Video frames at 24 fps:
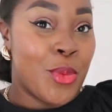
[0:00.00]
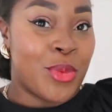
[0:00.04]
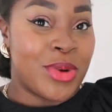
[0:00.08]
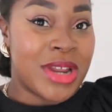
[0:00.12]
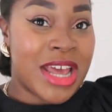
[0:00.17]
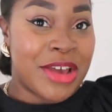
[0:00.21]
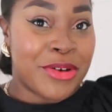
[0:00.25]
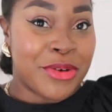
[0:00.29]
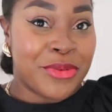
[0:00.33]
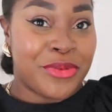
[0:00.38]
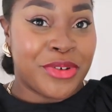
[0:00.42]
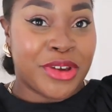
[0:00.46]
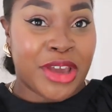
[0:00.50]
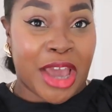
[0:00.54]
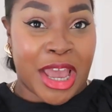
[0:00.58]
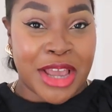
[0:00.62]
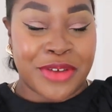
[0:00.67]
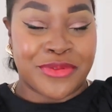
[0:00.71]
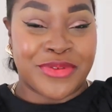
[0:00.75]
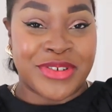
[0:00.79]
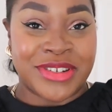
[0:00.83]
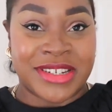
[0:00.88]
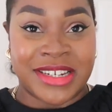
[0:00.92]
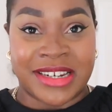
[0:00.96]
whenever
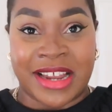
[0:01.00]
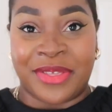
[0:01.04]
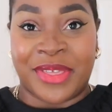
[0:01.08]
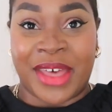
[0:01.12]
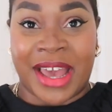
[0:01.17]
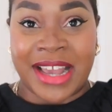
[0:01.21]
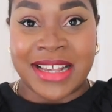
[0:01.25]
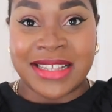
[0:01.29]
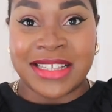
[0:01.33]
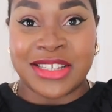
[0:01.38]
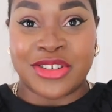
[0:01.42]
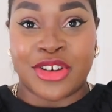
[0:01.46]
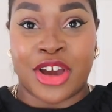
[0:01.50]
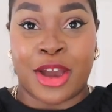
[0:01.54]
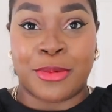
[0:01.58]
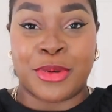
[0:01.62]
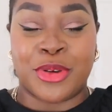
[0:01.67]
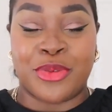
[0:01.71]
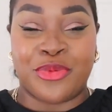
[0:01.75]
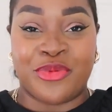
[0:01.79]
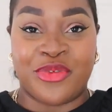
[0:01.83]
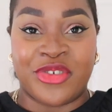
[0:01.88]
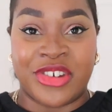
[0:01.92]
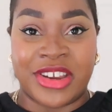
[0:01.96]
going for dinner, that is the time
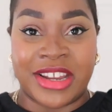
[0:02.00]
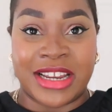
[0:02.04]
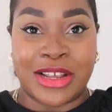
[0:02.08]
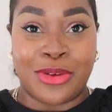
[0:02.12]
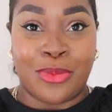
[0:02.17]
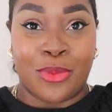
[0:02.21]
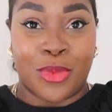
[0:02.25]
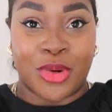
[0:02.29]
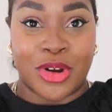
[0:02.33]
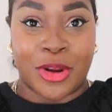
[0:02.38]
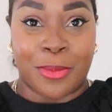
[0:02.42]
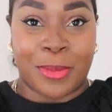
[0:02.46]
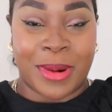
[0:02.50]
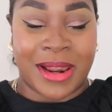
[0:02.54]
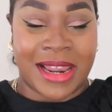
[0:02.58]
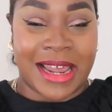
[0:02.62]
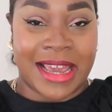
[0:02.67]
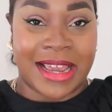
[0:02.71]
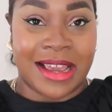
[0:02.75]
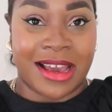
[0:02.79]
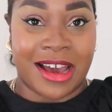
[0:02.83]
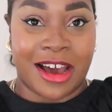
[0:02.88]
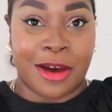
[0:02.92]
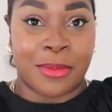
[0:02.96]
you really want to
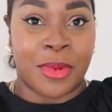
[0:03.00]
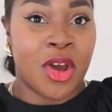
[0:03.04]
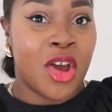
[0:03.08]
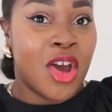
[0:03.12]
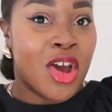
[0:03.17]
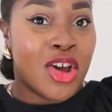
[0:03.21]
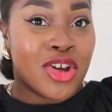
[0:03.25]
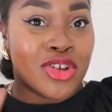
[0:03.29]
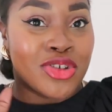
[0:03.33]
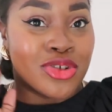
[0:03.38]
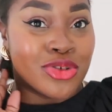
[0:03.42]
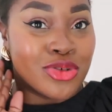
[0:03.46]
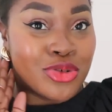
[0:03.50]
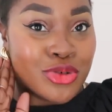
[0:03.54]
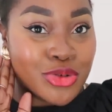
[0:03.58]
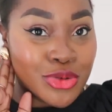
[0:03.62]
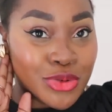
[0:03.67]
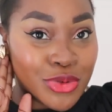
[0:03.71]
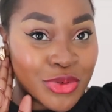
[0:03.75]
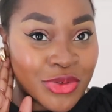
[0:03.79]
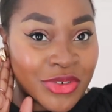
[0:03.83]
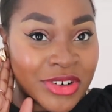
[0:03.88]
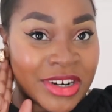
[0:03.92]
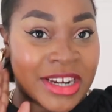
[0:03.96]
play up your
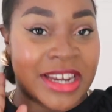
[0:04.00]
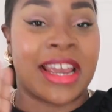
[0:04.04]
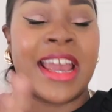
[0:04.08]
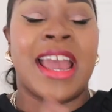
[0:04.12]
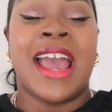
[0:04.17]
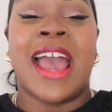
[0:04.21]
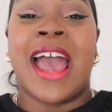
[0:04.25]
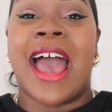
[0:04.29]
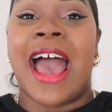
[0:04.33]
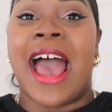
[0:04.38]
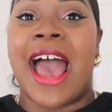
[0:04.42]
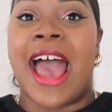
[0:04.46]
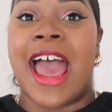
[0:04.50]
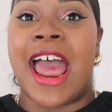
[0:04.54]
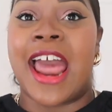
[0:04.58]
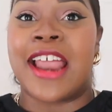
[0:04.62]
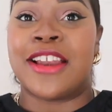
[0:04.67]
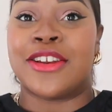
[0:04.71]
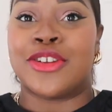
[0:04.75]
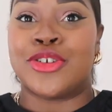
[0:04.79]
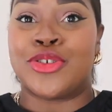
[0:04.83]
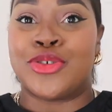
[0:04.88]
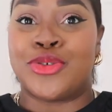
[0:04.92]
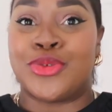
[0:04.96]
jewelry
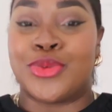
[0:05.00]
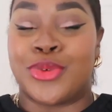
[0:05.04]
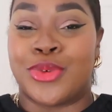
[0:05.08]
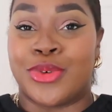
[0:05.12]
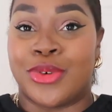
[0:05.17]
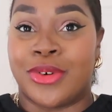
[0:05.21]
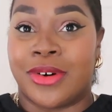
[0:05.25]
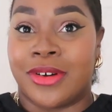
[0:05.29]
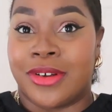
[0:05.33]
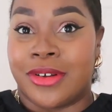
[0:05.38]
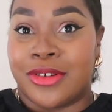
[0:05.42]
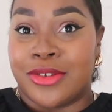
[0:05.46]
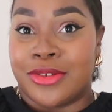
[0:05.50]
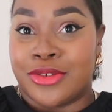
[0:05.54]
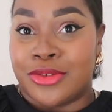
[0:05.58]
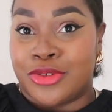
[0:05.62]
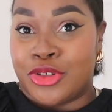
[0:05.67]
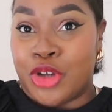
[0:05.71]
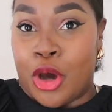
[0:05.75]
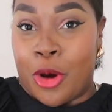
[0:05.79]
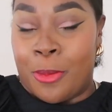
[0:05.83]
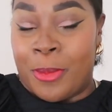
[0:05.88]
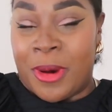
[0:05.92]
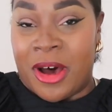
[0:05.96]
and your
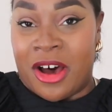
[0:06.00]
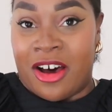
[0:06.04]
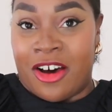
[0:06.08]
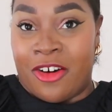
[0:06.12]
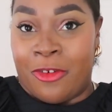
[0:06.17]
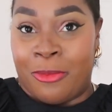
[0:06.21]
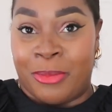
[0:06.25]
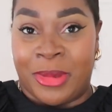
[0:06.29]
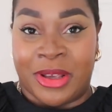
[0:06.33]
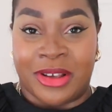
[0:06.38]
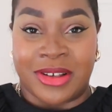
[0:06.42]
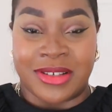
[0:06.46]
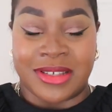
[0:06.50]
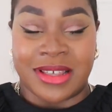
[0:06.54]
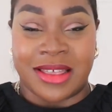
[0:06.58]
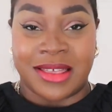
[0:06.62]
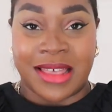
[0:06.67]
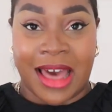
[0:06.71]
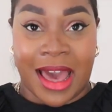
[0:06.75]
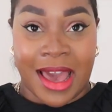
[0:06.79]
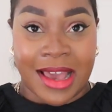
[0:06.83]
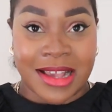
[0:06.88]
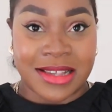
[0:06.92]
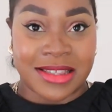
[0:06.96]
top half, because
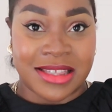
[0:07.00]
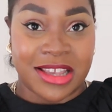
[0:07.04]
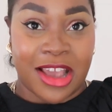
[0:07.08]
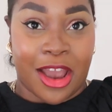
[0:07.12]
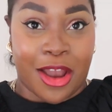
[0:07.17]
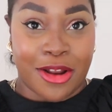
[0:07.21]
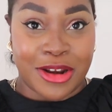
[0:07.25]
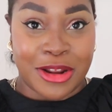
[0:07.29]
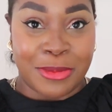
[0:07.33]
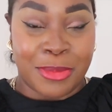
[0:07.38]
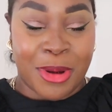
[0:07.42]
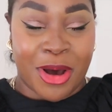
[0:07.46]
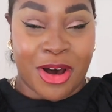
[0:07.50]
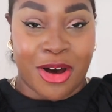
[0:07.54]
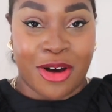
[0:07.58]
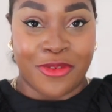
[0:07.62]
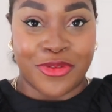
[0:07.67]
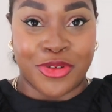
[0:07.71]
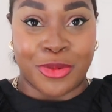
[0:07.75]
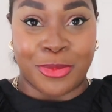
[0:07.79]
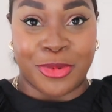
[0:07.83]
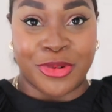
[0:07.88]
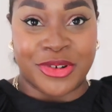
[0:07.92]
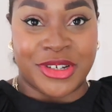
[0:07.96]
that is the only part
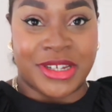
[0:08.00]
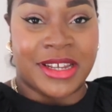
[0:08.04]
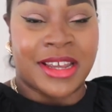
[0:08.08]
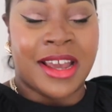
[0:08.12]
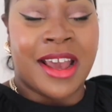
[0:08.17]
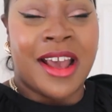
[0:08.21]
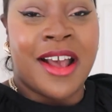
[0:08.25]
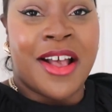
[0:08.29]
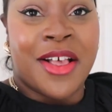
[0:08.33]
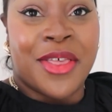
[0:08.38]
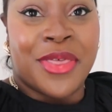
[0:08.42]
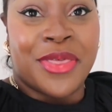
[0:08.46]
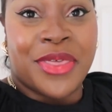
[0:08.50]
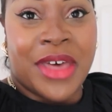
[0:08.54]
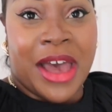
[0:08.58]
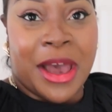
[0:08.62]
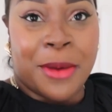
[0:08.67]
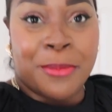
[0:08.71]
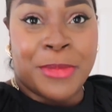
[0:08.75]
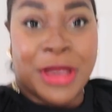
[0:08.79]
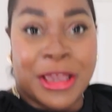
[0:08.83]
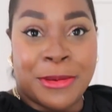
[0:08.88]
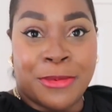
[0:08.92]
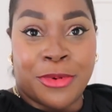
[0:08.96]
of your body
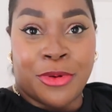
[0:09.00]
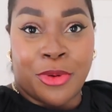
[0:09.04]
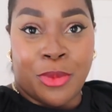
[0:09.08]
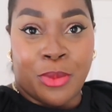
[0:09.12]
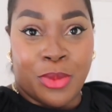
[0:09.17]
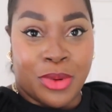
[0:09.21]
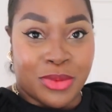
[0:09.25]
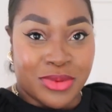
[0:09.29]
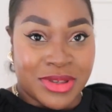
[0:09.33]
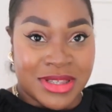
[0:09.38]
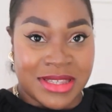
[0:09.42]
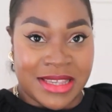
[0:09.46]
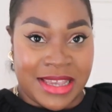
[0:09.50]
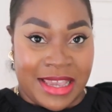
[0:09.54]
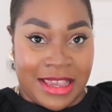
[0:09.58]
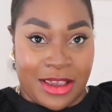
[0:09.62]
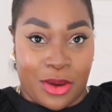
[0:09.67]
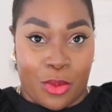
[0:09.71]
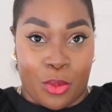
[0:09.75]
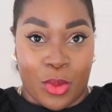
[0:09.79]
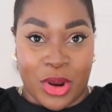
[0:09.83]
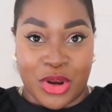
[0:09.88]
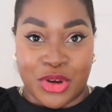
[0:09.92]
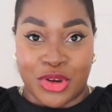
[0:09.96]
that people will
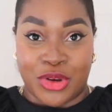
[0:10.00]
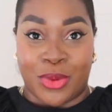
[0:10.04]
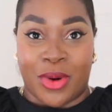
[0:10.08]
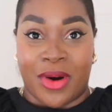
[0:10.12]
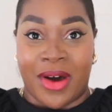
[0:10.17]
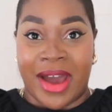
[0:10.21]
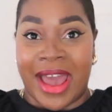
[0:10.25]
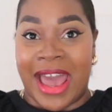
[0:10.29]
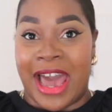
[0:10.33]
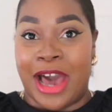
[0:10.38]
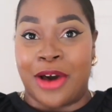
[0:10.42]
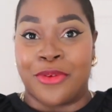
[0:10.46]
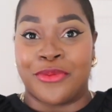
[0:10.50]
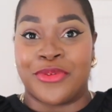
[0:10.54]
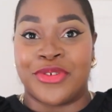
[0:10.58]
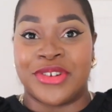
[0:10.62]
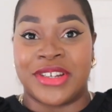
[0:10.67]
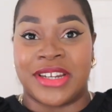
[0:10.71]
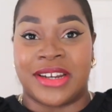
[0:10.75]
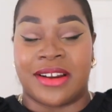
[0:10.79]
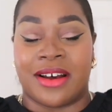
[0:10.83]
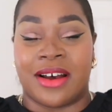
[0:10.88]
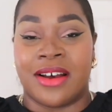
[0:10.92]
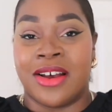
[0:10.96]
see when you are out for
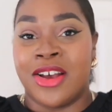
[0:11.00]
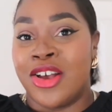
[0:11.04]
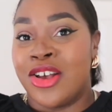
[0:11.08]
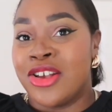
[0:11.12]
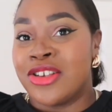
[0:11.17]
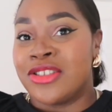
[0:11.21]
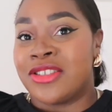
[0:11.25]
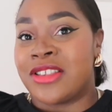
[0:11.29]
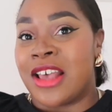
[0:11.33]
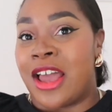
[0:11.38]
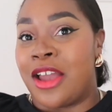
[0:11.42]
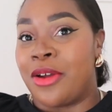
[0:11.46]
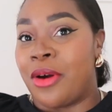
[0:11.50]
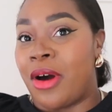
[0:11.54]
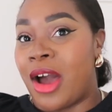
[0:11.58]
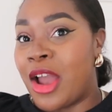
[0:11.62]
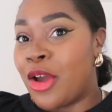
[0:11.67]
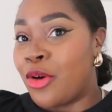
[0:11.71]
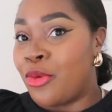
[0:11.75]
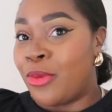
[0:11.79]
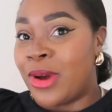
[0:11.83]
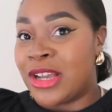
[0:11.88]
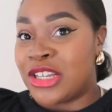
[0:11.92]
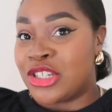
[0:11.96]
dinner. So
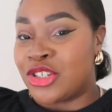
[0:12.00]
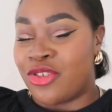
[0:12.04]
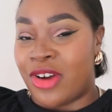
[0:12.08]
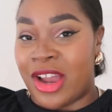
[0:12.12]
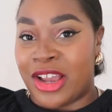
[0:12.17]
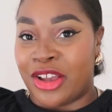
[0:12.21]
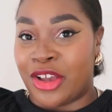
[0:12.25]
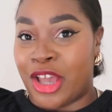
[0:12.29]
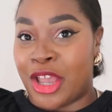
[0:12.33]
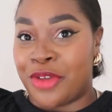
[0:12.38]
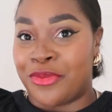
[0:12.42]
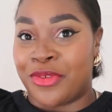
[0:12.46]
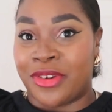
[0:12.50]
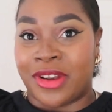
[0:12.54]
I always try and go